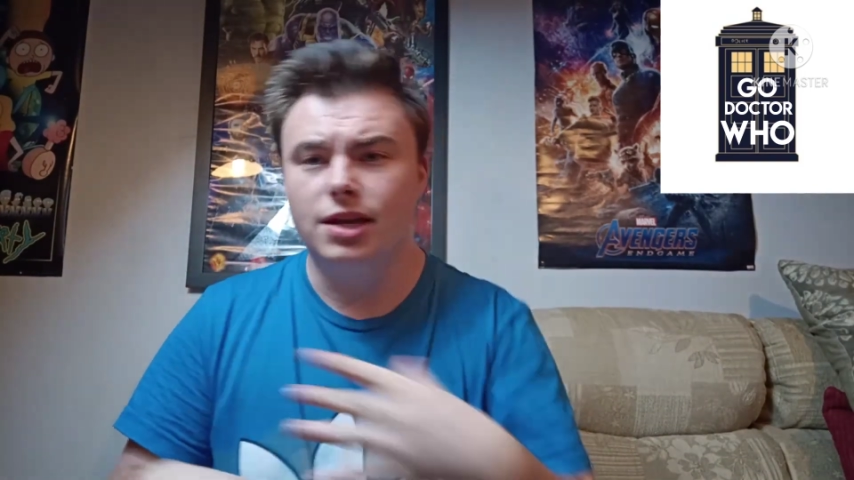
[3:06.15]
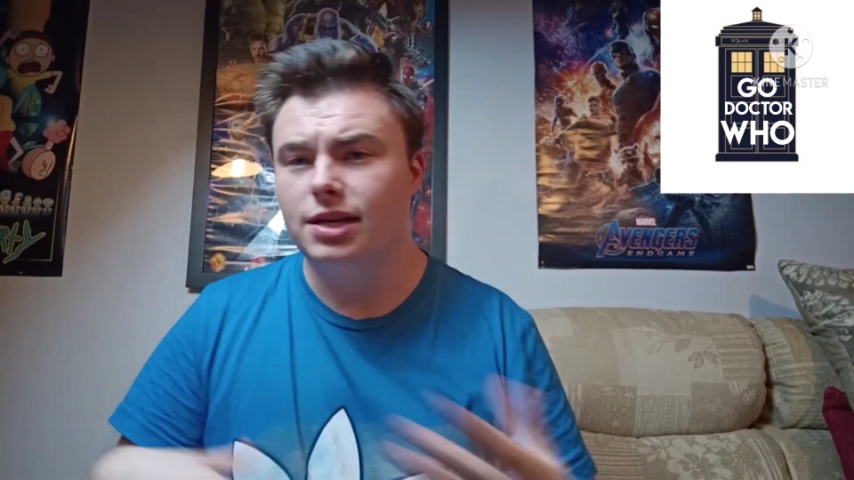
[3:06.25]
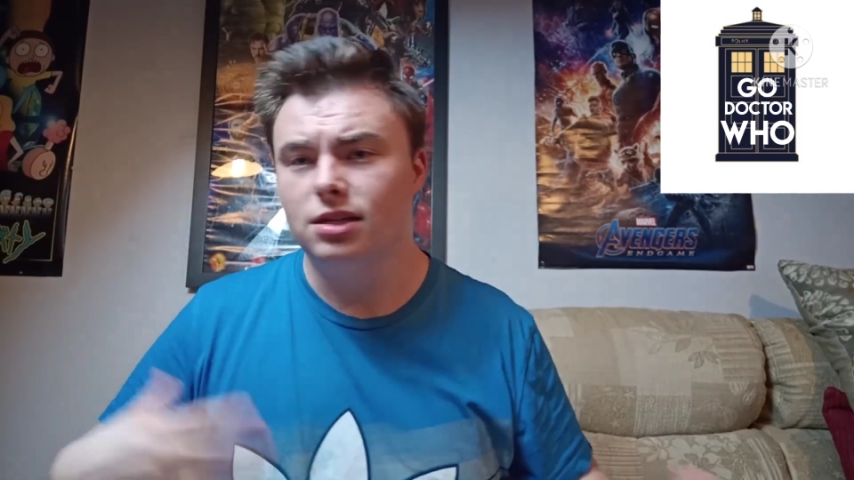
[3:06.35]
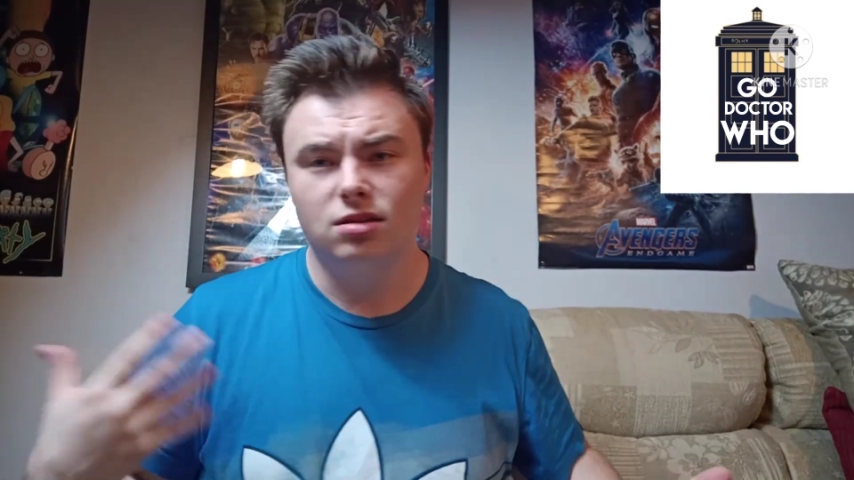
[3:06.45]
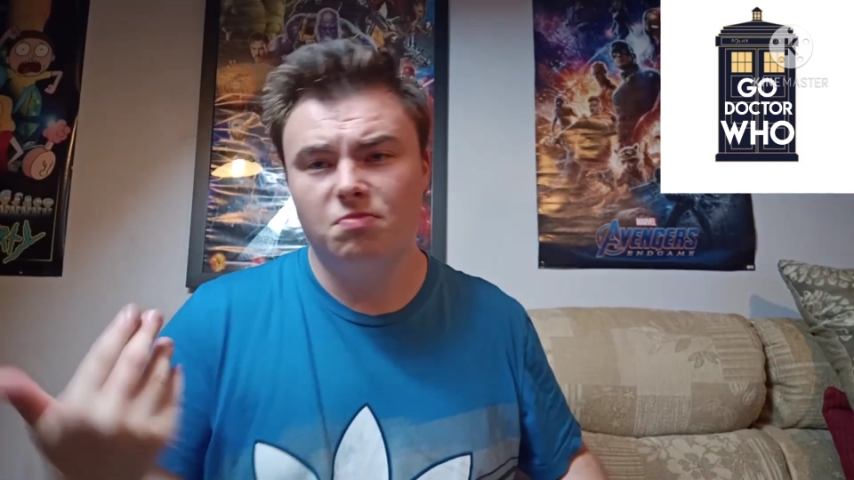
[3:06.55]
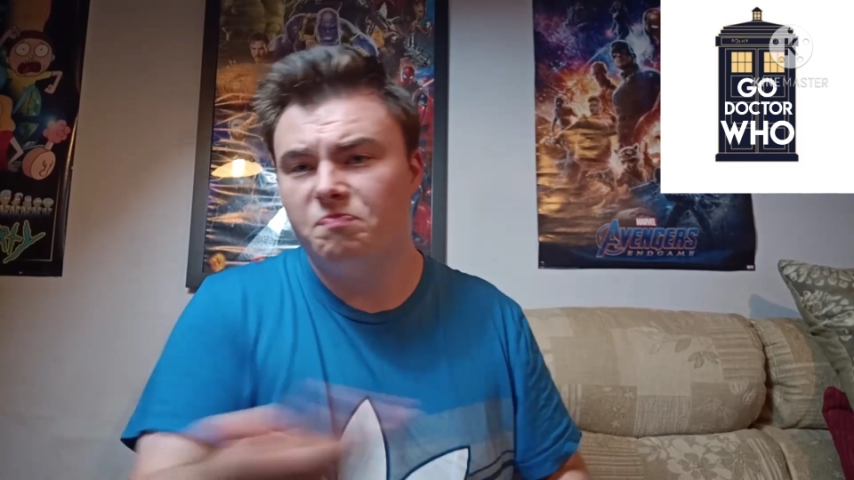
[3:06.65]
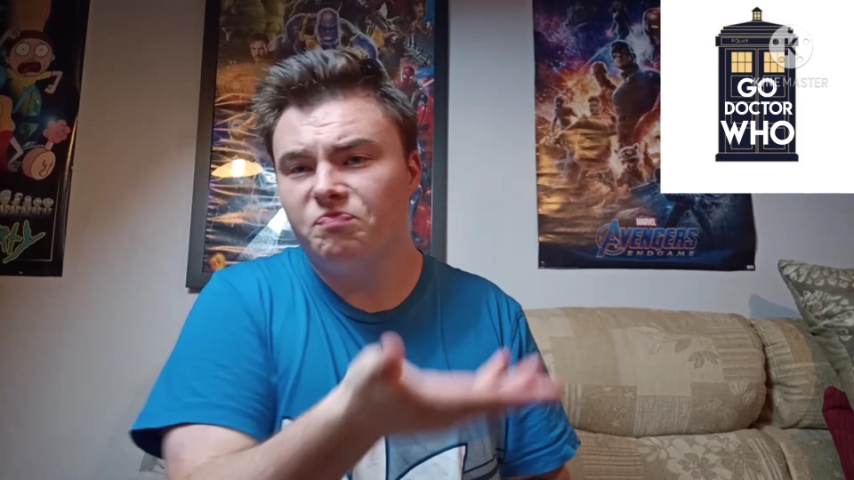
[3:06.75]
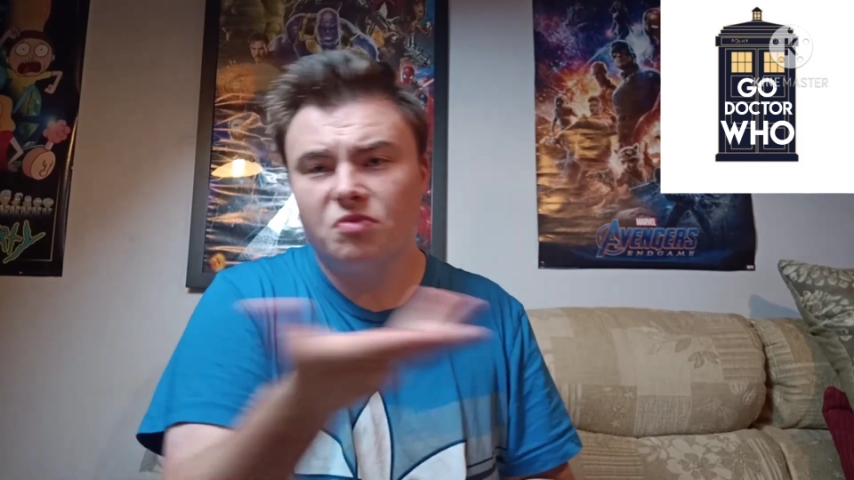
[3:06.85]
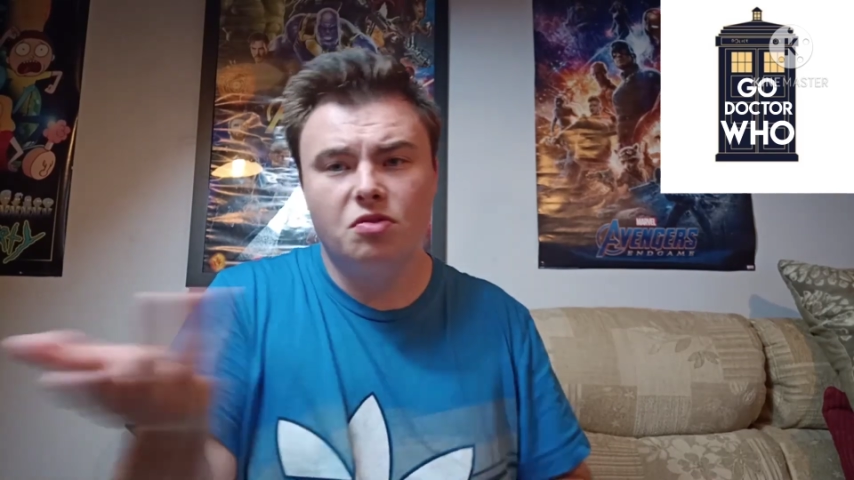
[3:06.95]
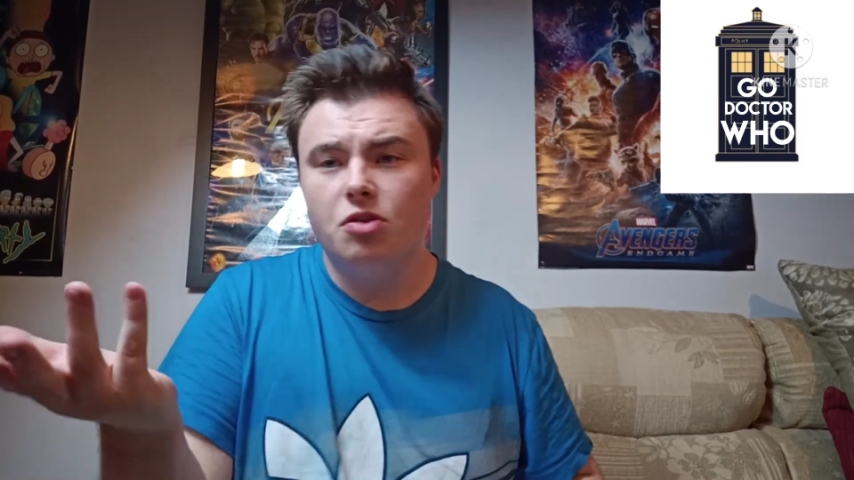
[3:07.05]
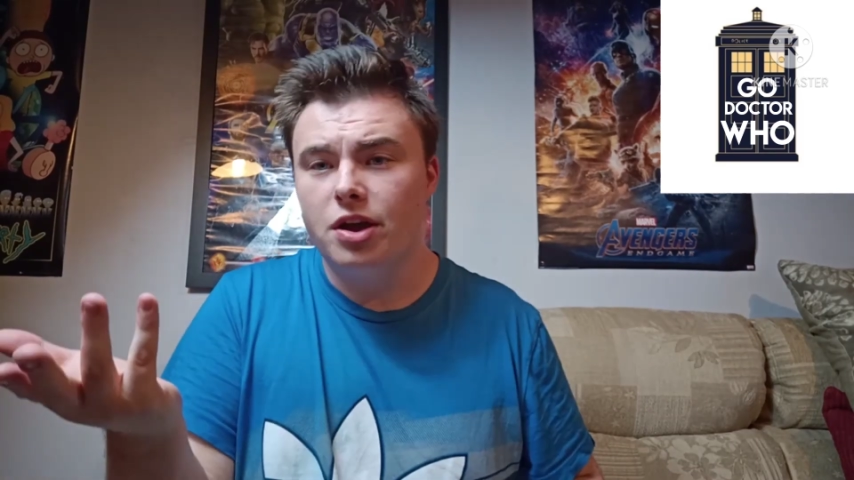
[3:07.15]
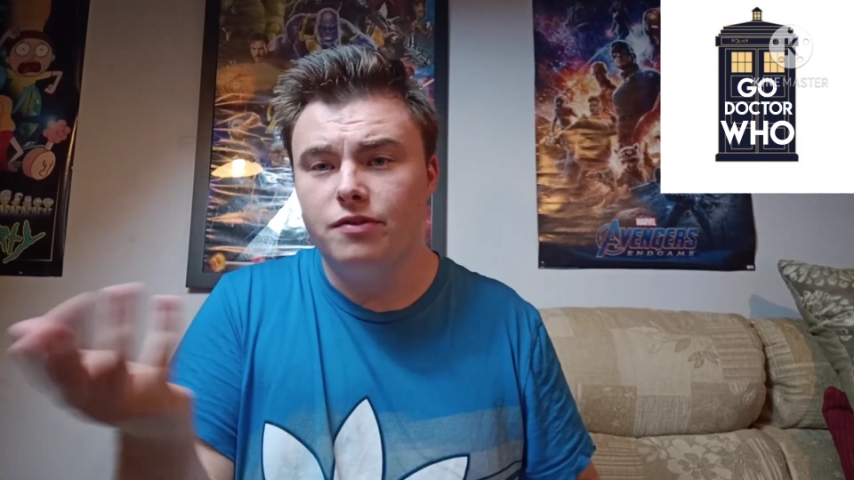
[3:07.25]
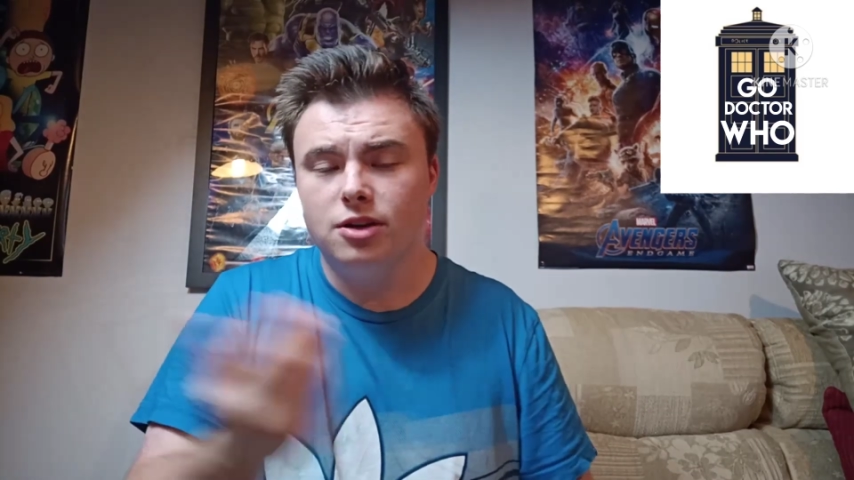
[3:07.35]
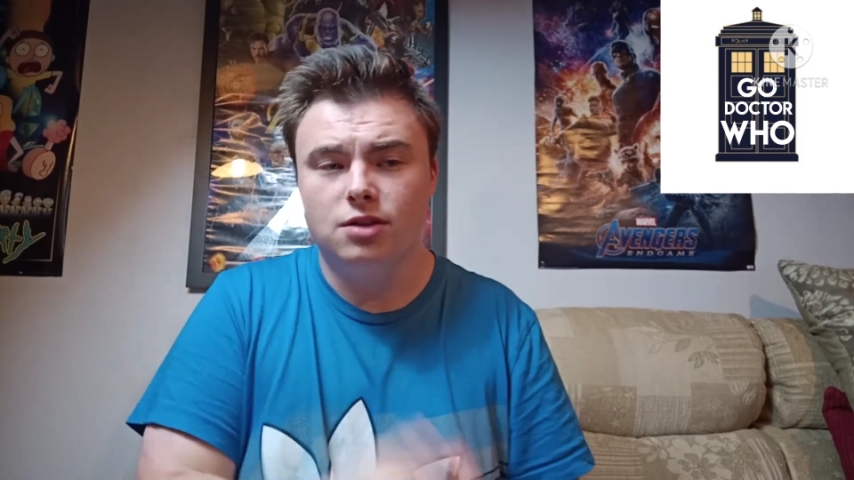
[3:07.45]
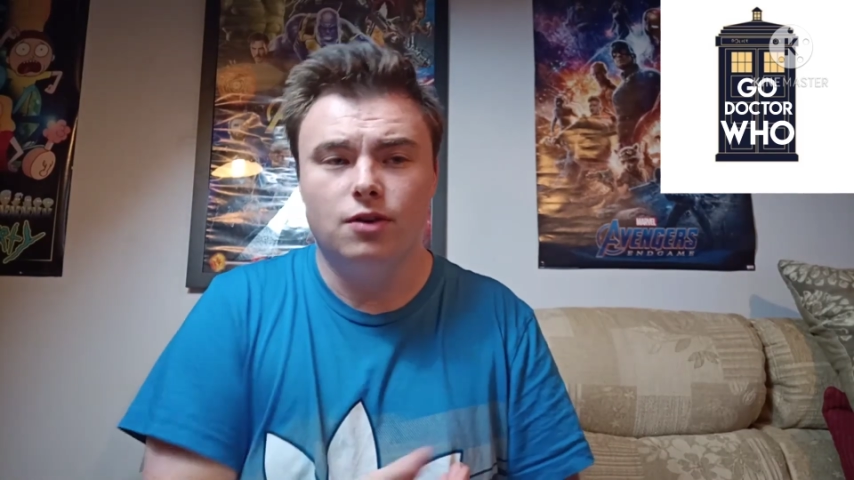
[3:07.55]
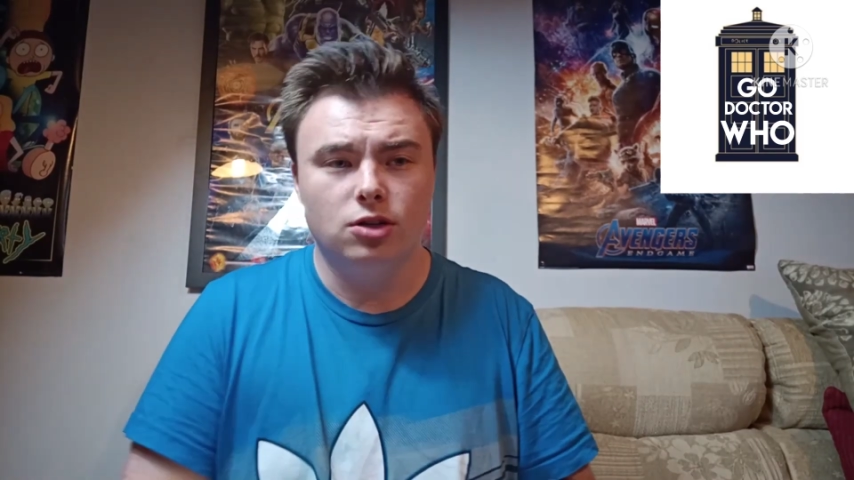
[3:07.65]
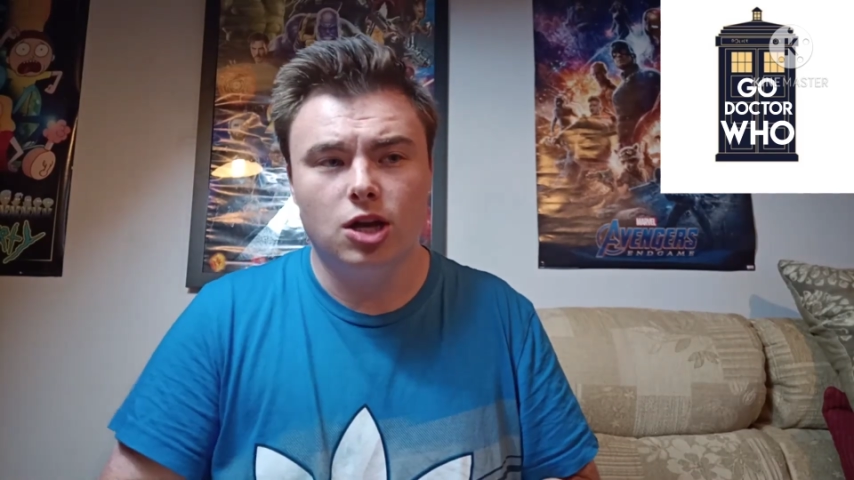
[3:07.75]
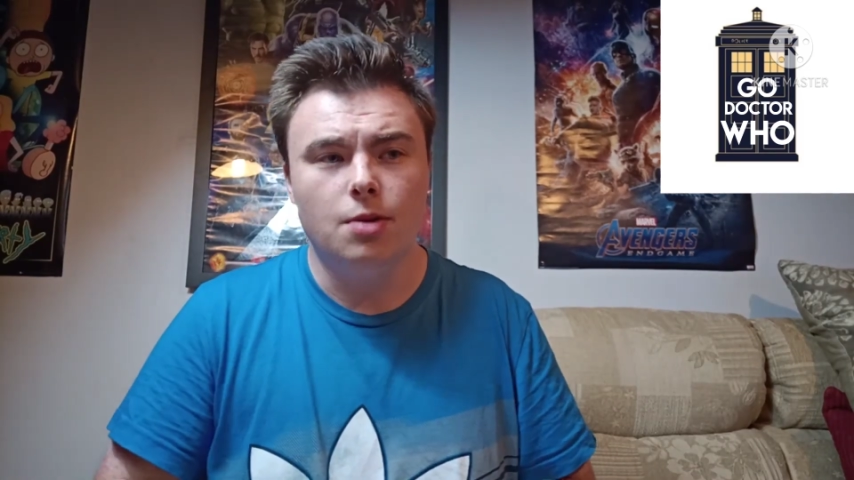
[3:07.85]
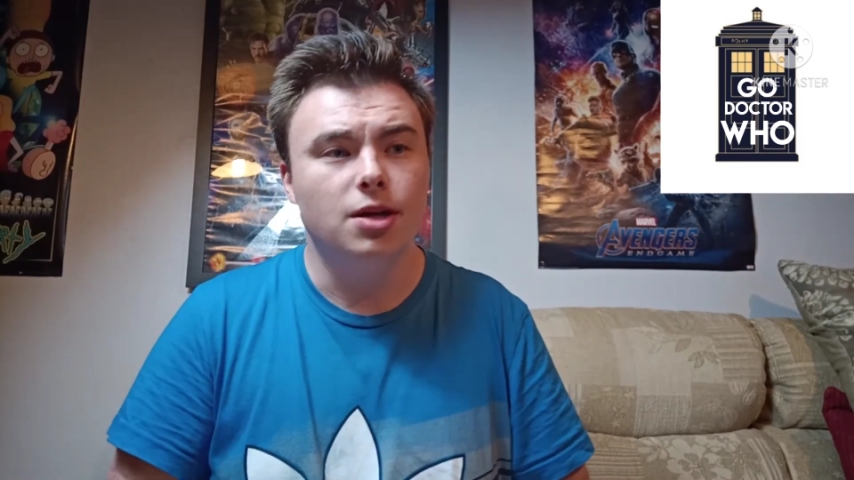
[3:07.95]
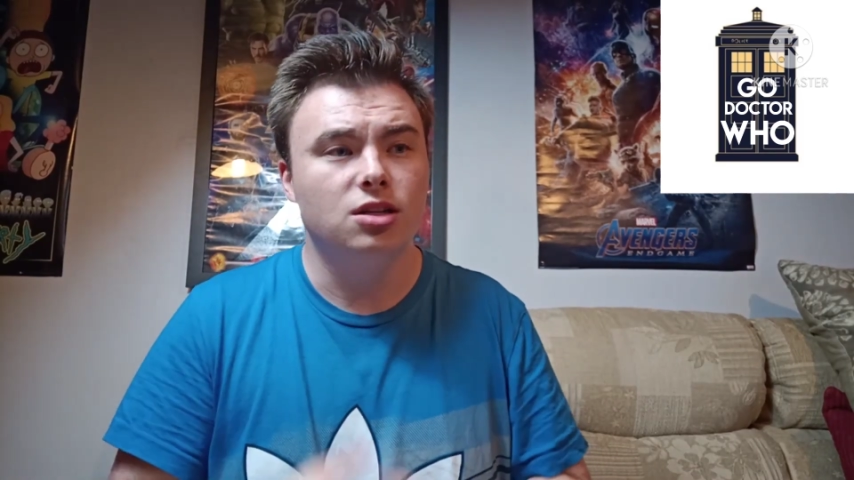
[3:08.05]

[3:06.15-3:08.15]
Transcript: is 31st of October.